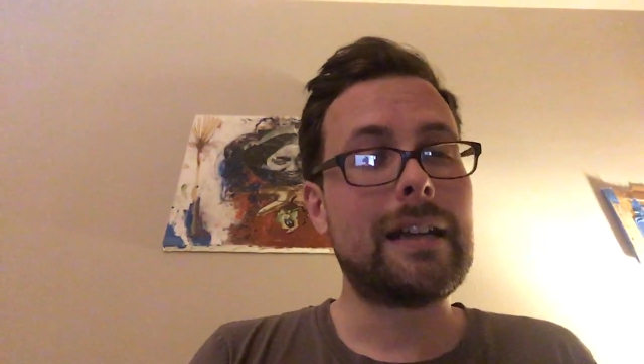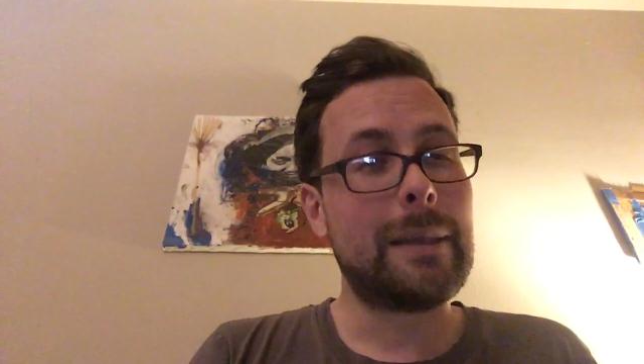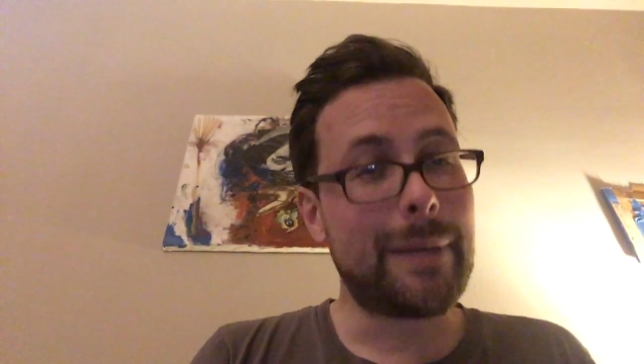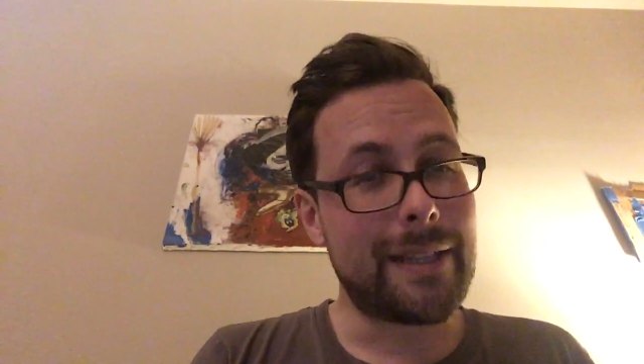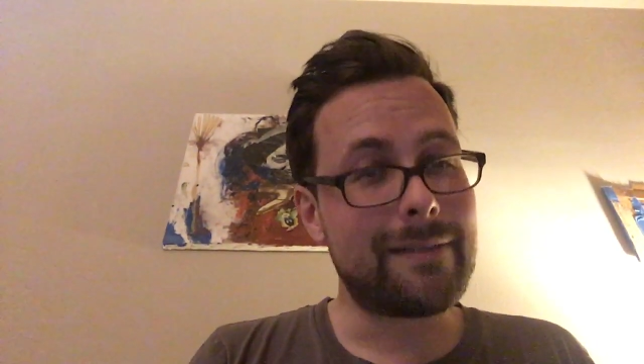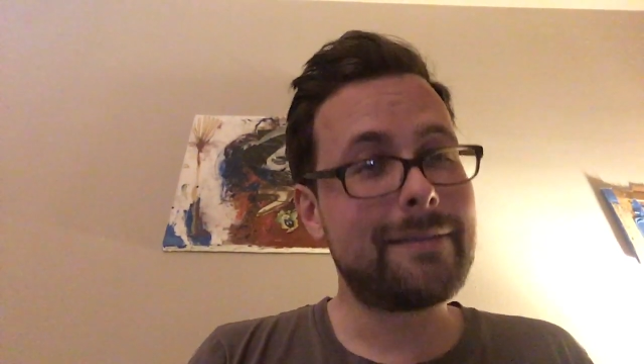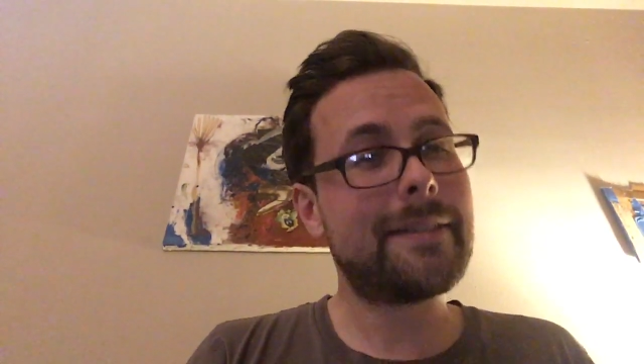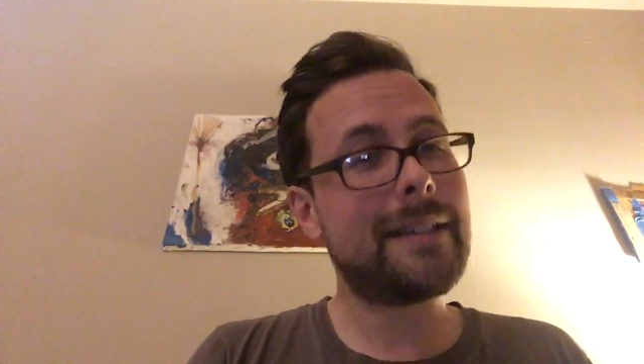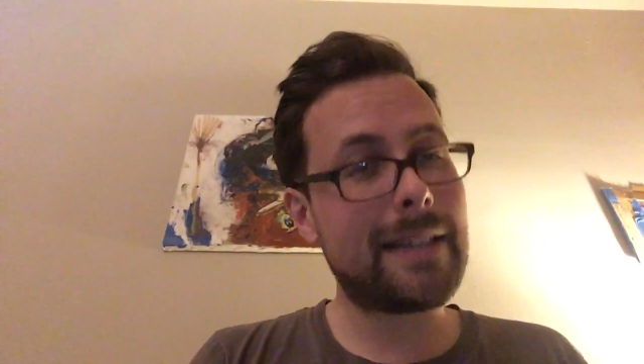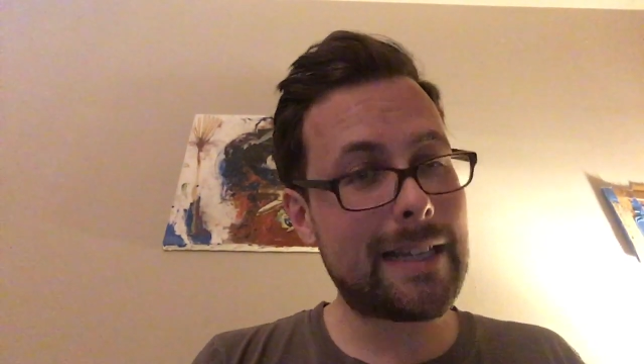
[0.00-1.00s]
I mean,
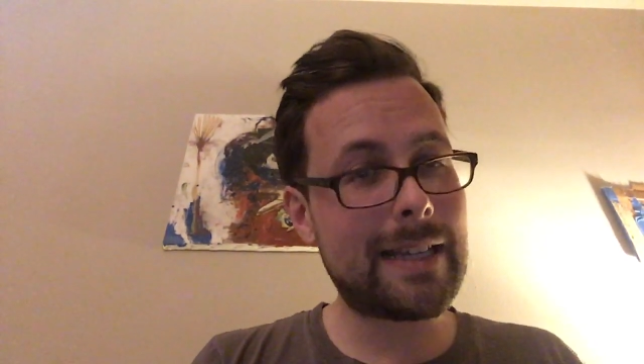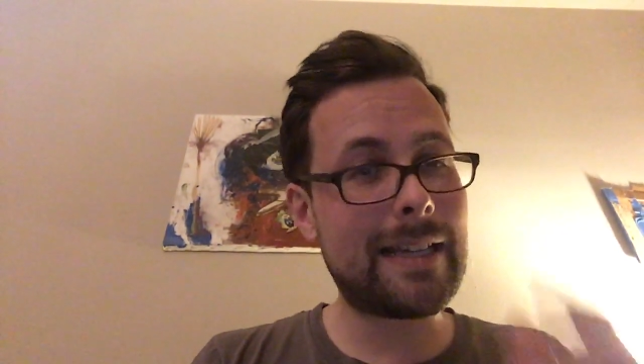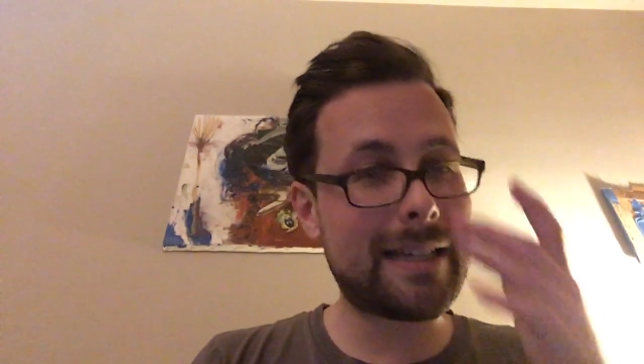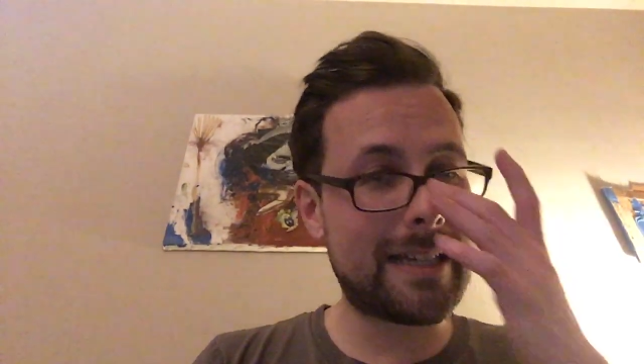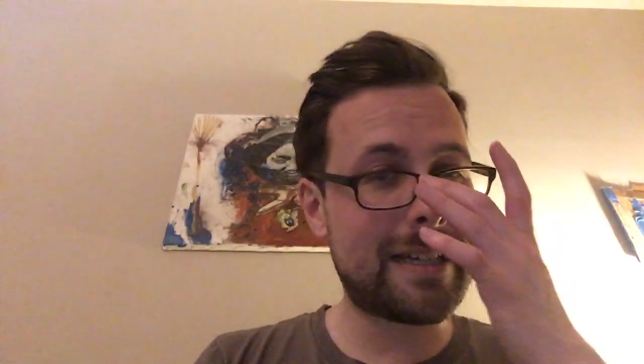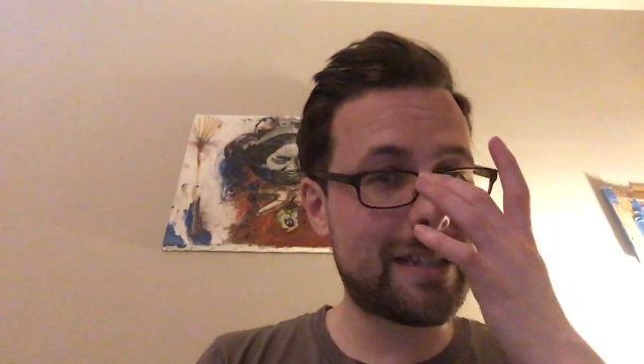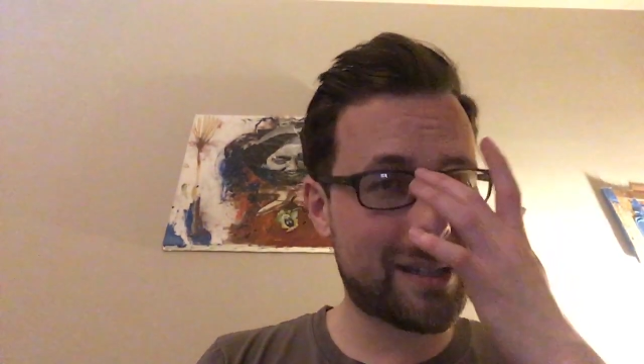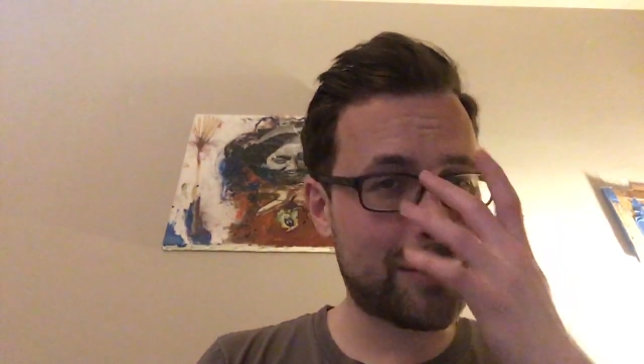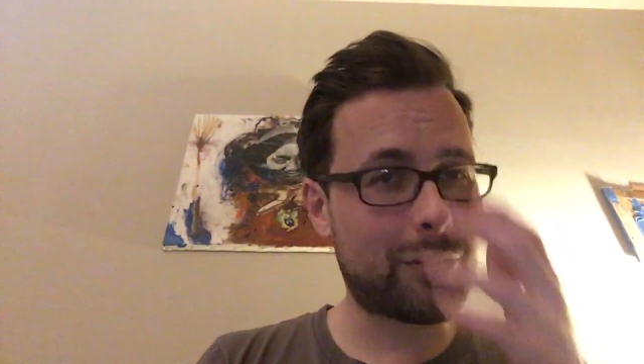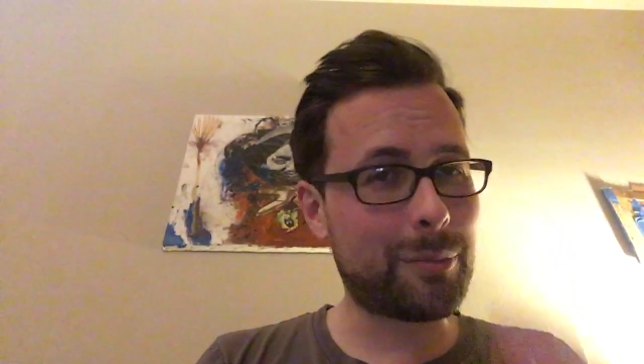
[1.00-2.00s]
it's
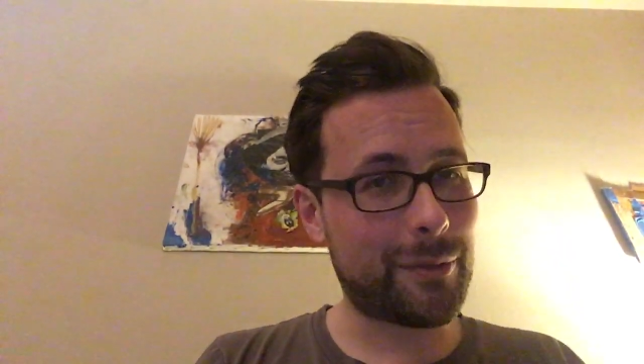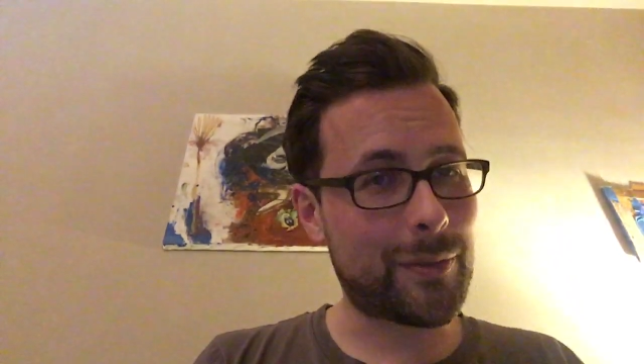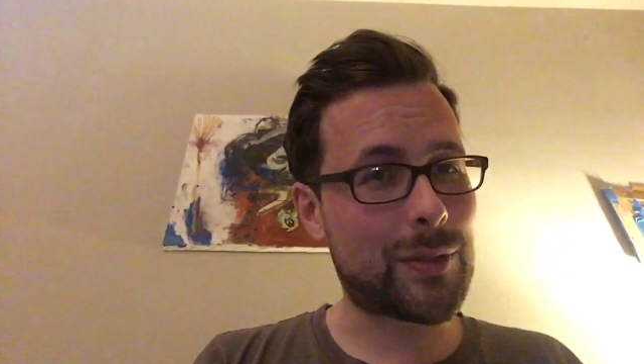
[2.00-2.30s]
a little bit of